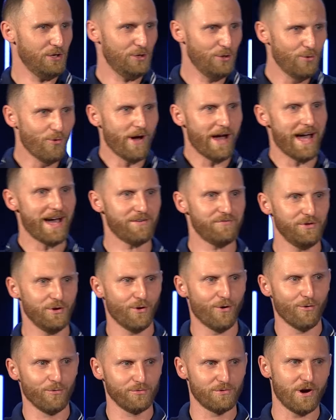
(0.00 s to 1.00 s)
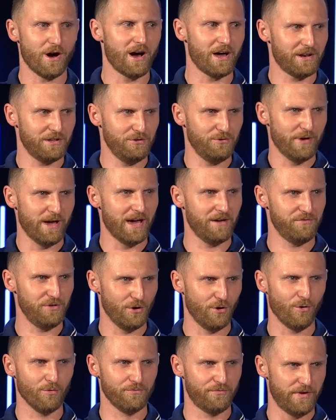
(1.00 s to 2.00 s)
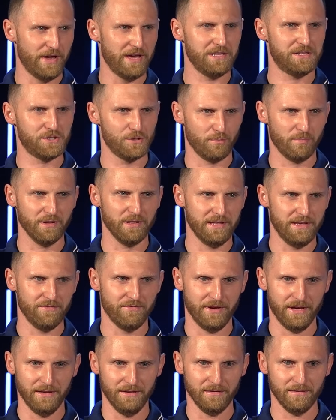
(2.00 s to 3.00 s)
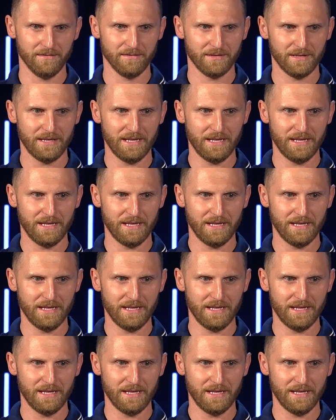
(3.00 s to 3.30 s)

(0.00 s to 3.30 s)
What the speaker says: you have your own God and you have your own faith to believe in.